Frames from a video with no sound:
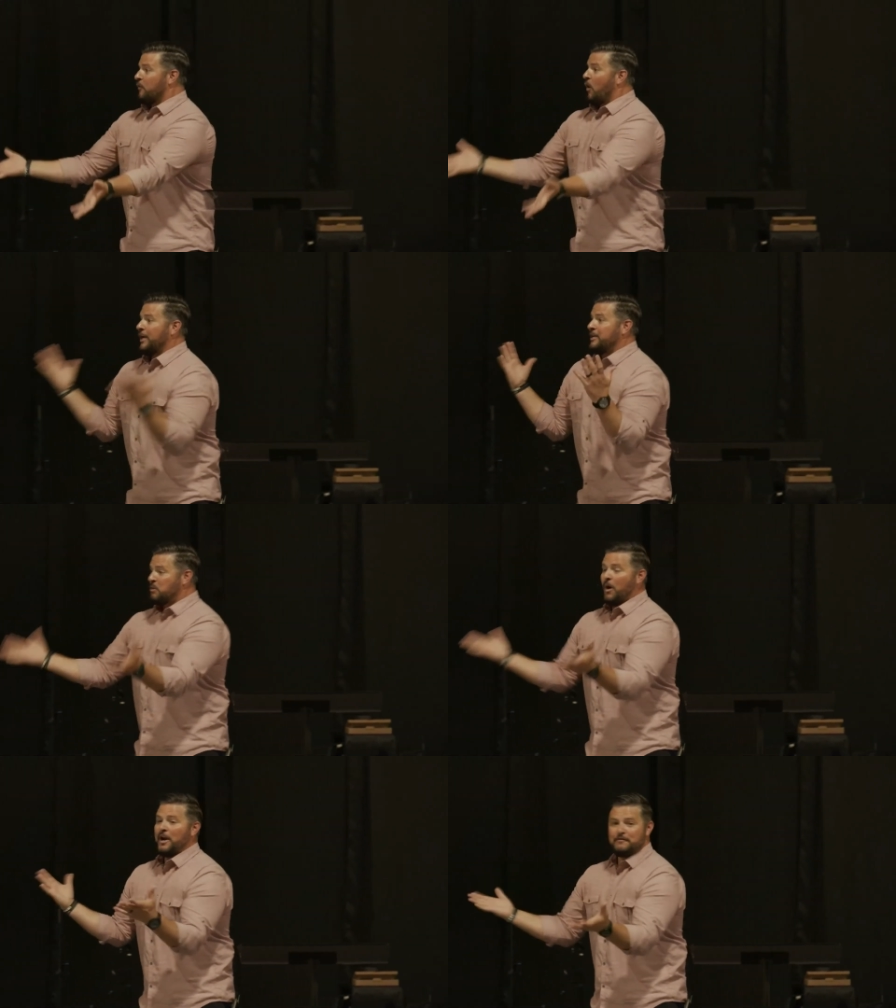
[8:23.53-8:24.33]
40
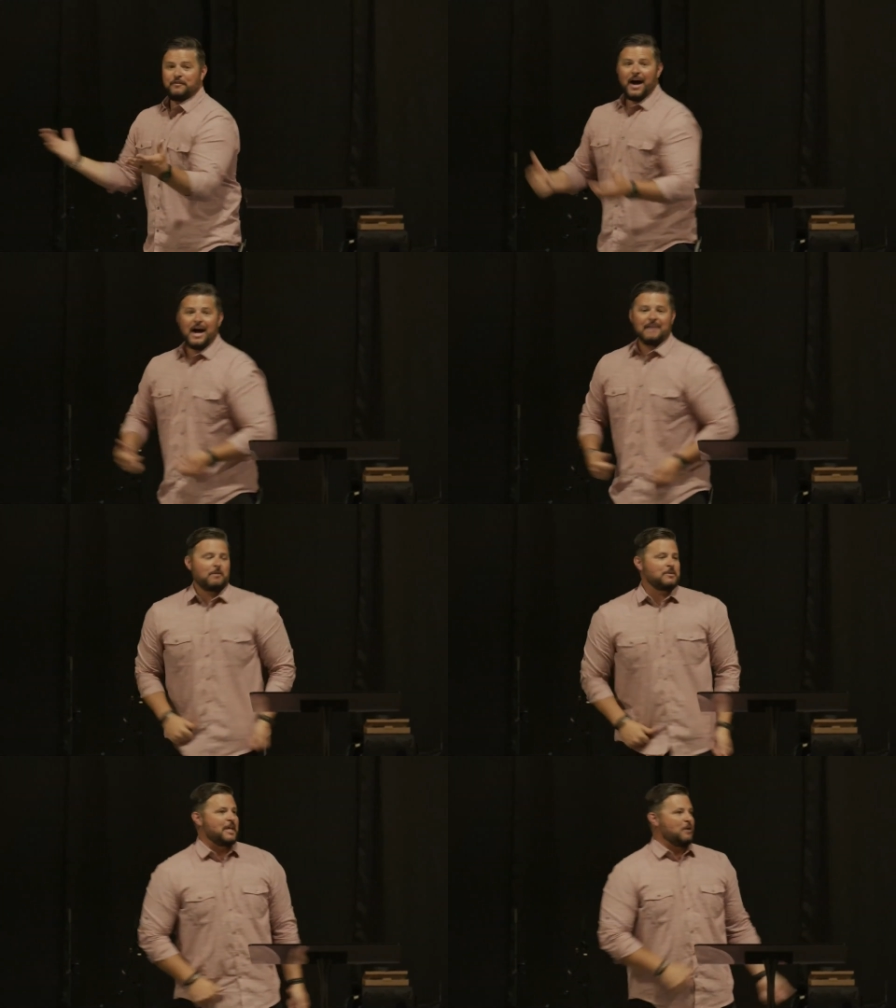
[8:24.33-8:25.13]

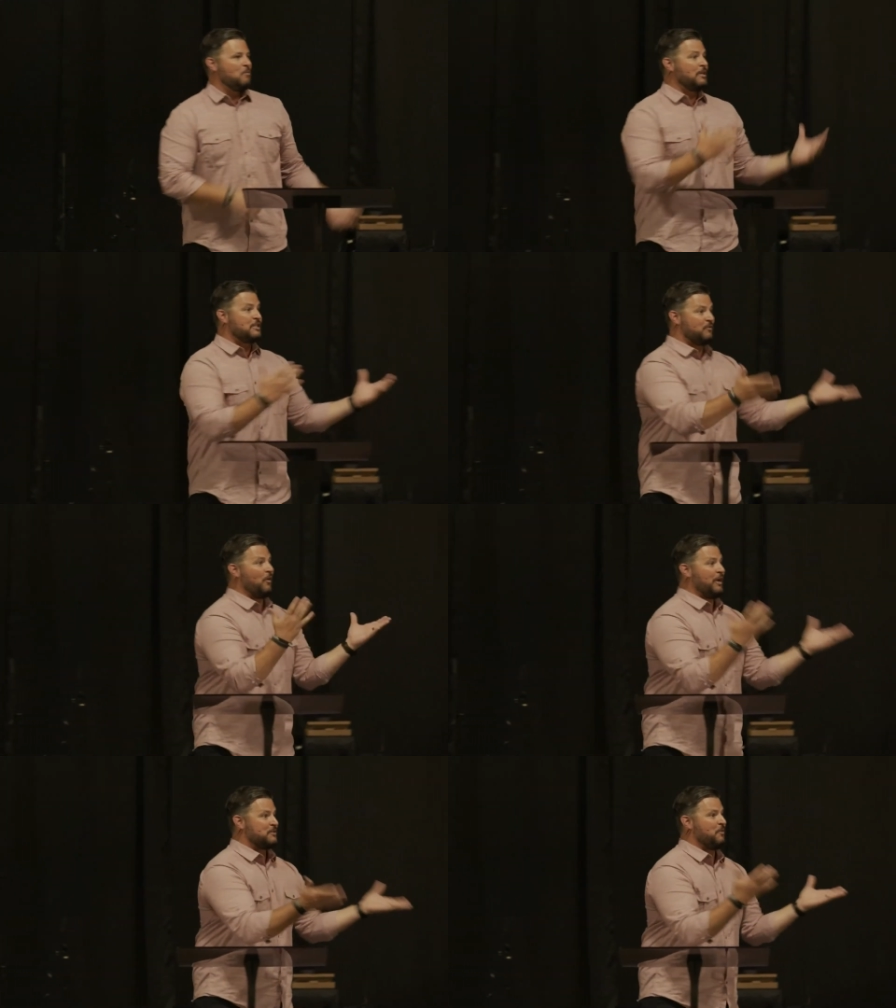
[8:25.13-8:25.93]
25. I was like, What's
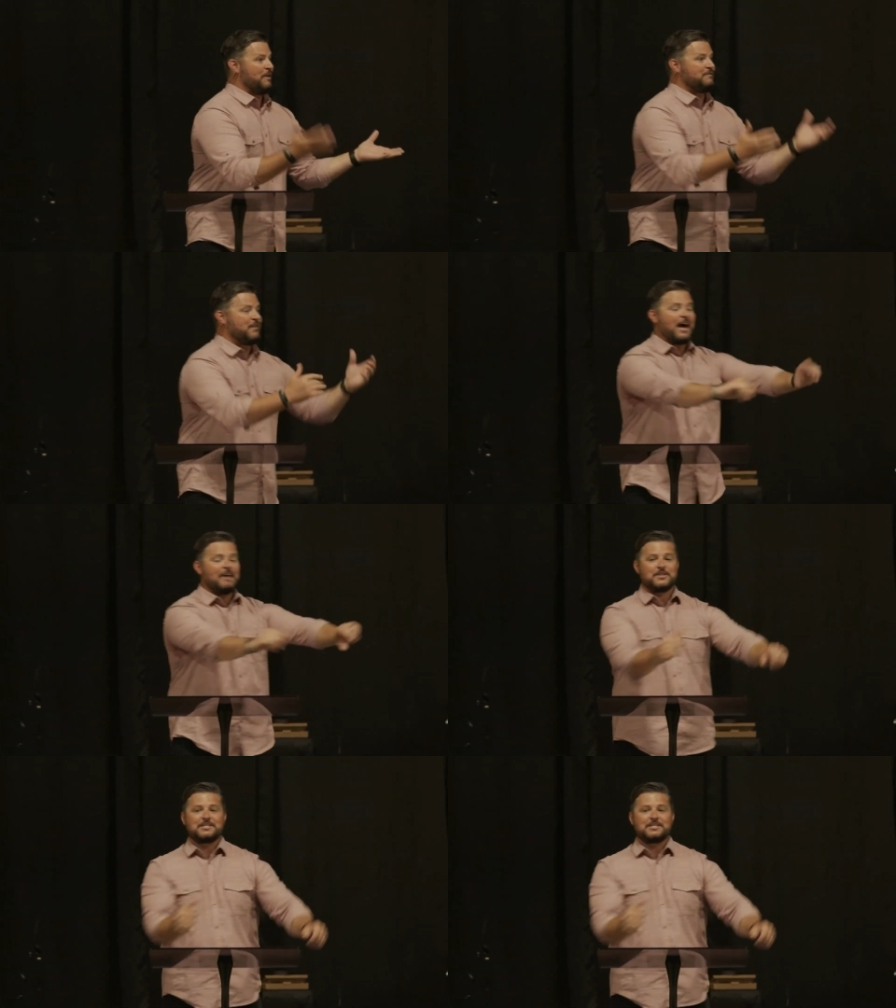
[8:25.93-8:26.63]
40 25?